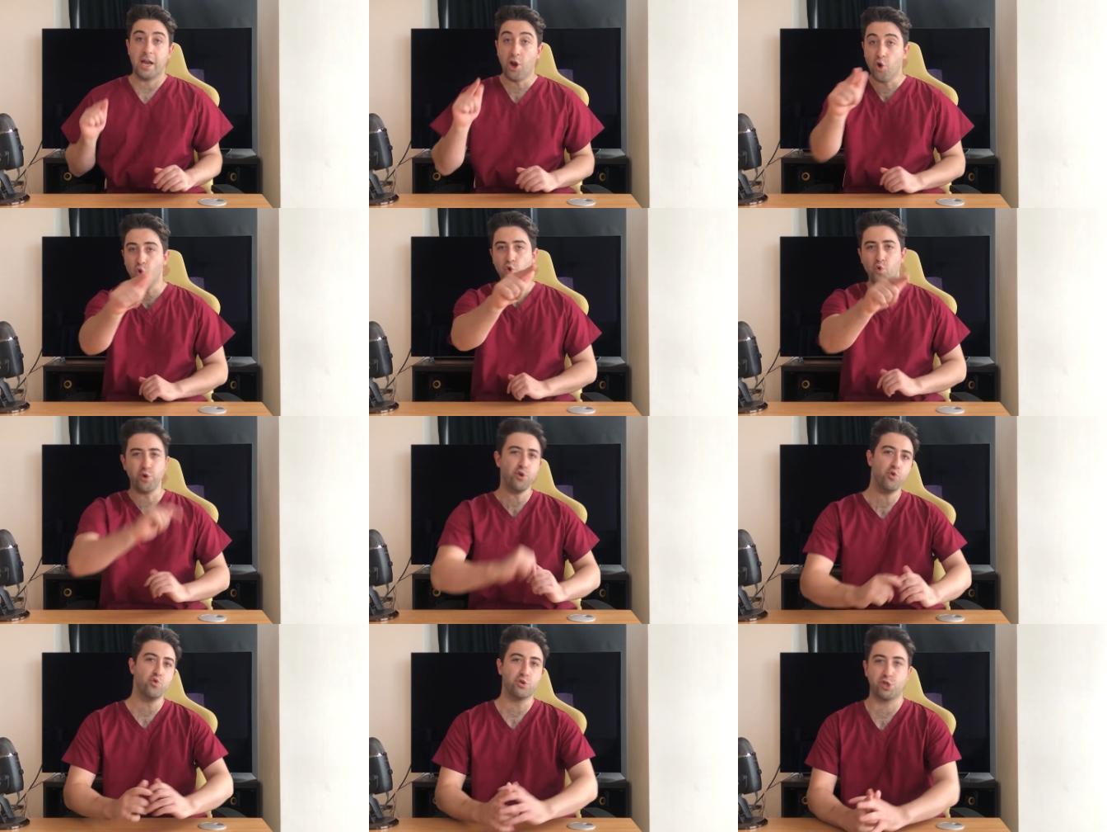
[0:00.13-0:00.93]
Hello
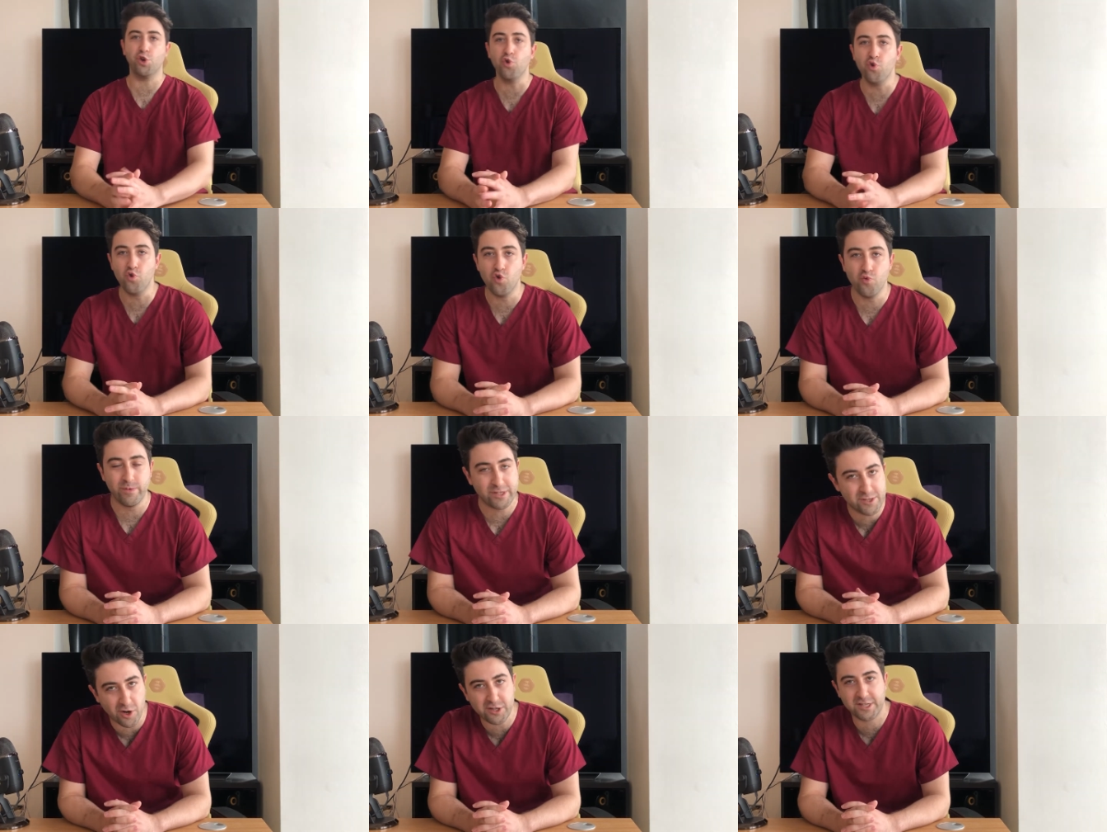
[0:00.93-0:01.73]
YouTube,
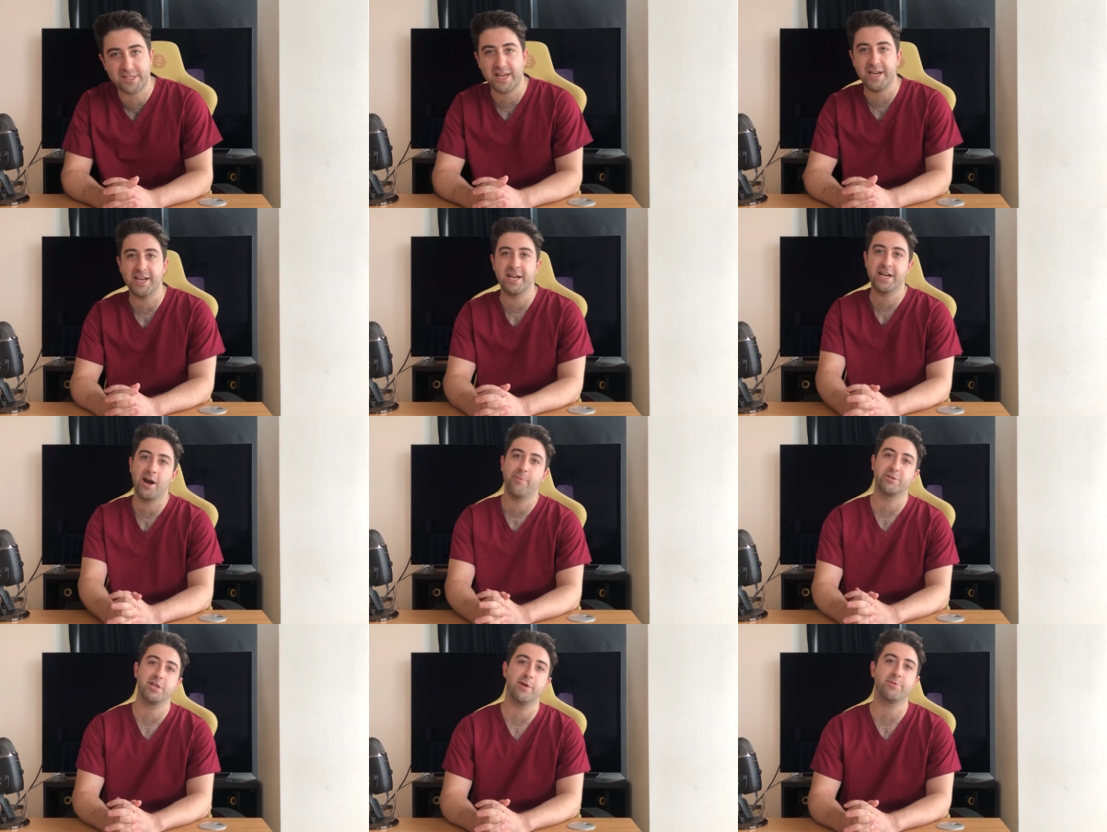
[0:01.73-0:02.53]
it's Dr Sina here.
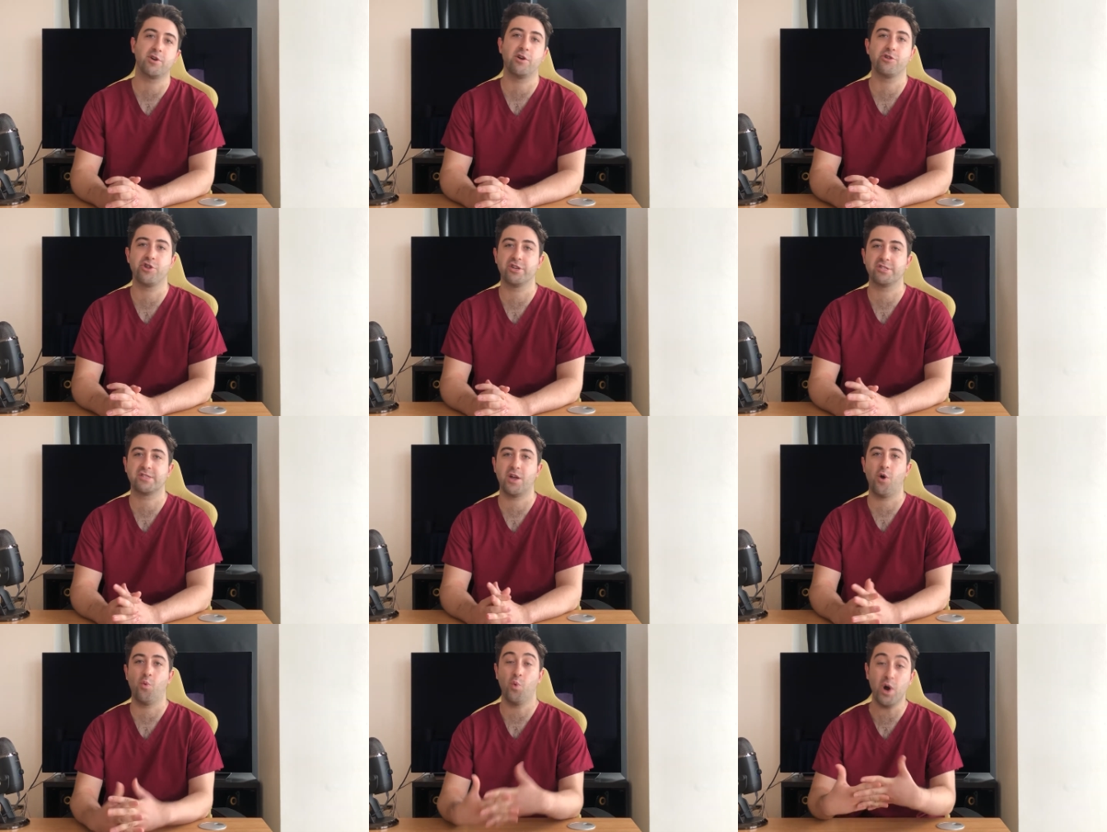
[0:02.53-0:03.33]
I'm a
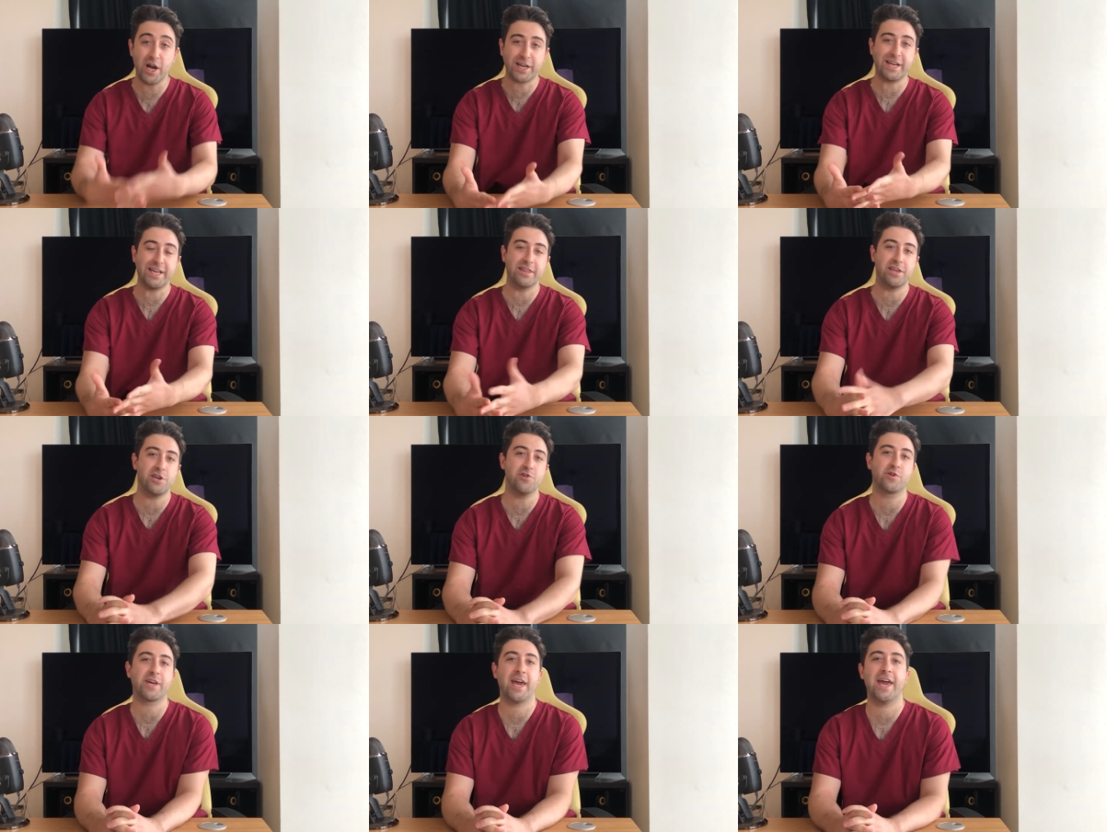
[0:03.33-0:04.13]
dermatologist working in the
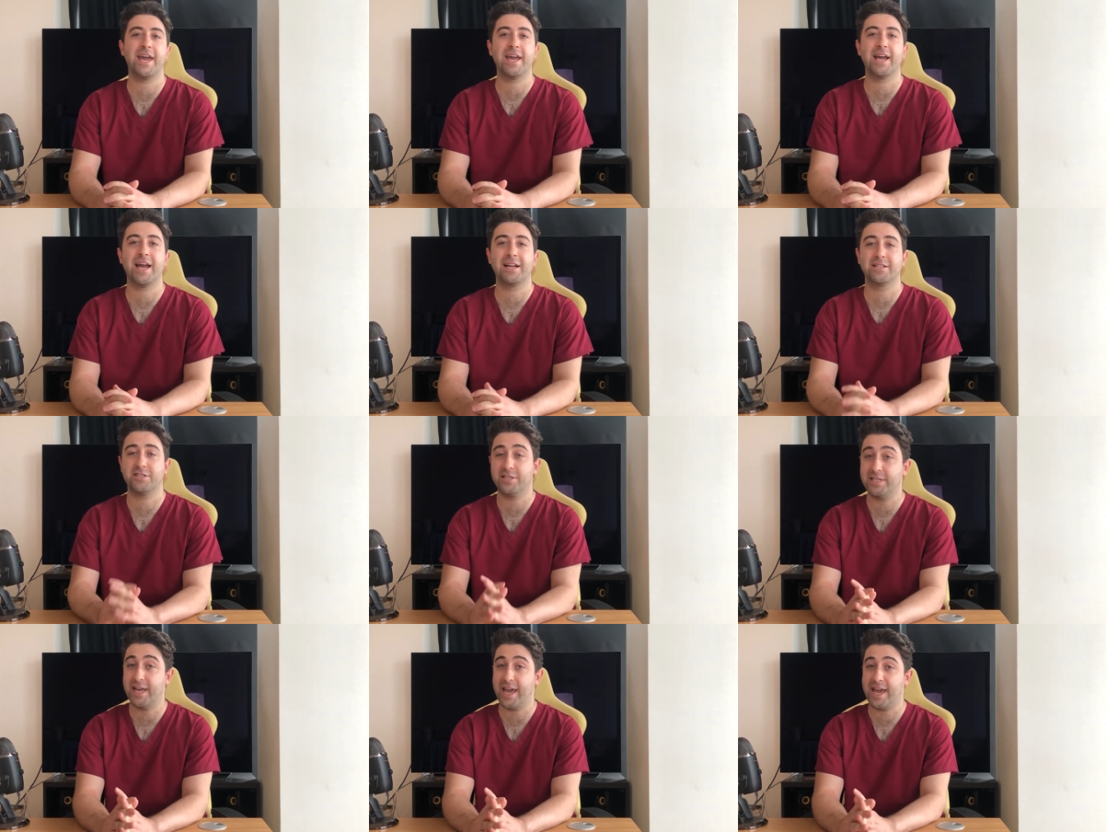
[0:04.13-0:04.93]
U K, and
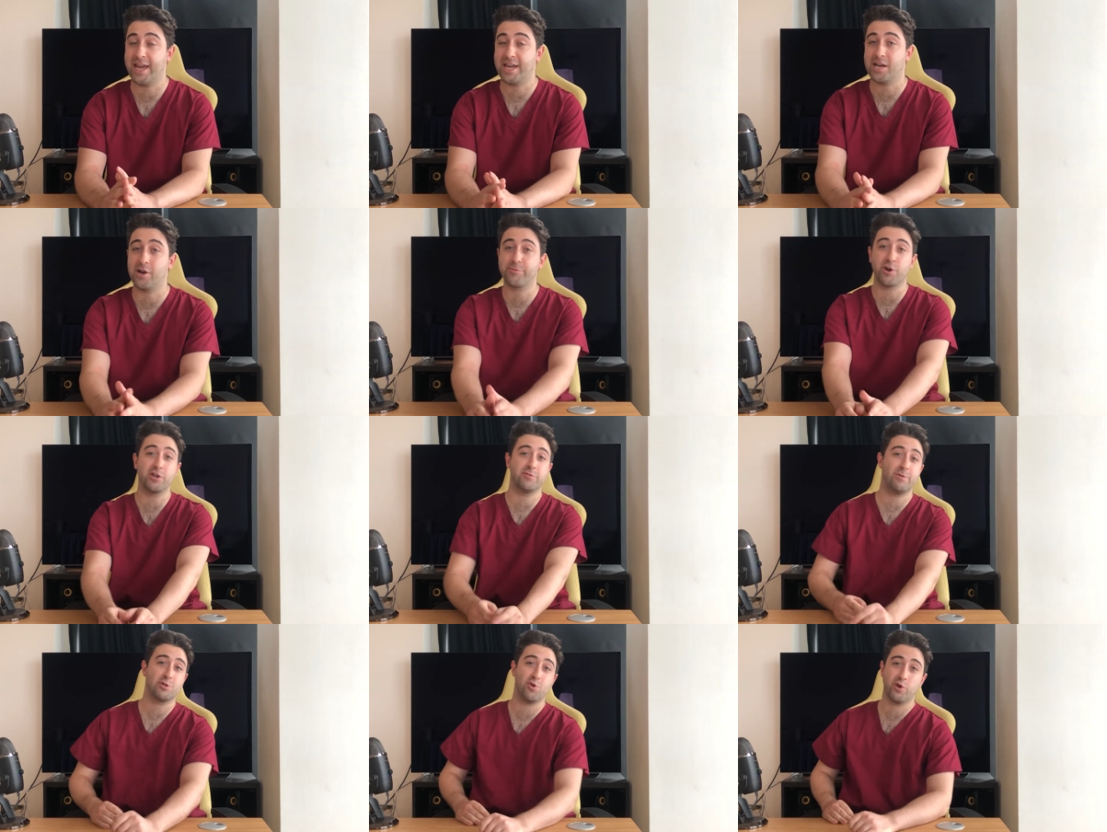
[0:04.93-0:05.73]
today I'm going
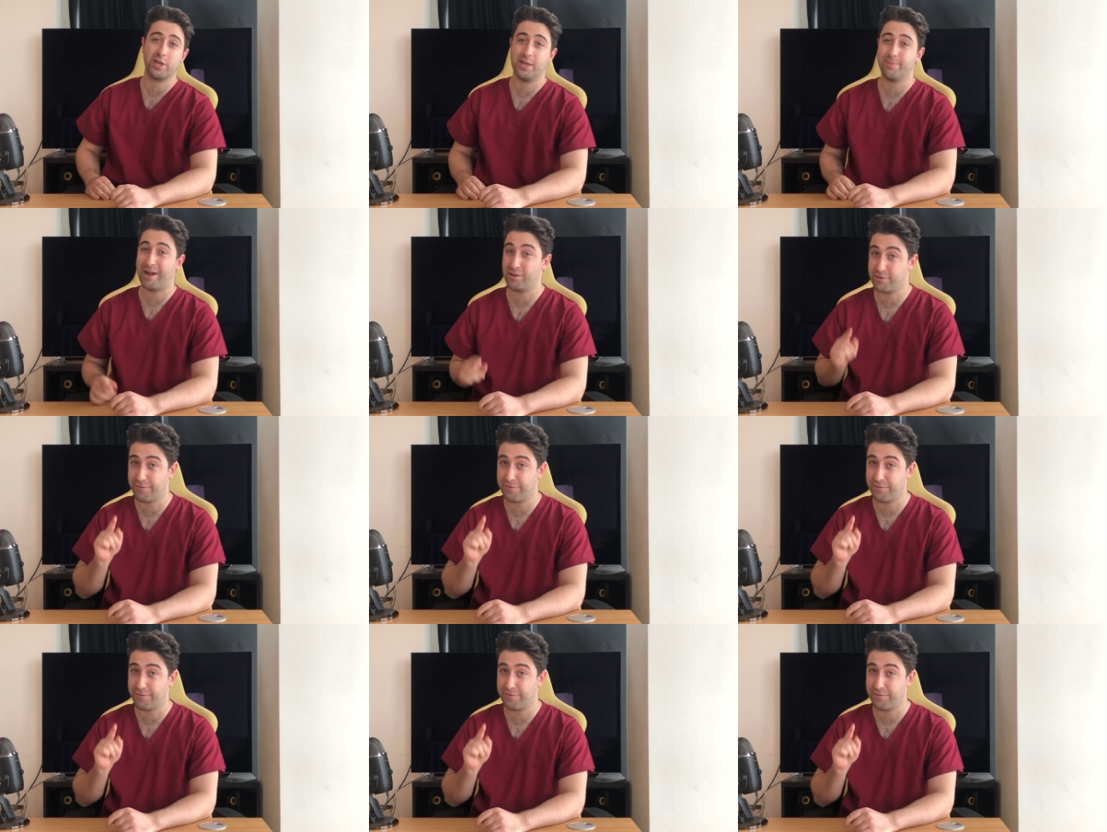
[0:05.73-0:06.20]
to be talking about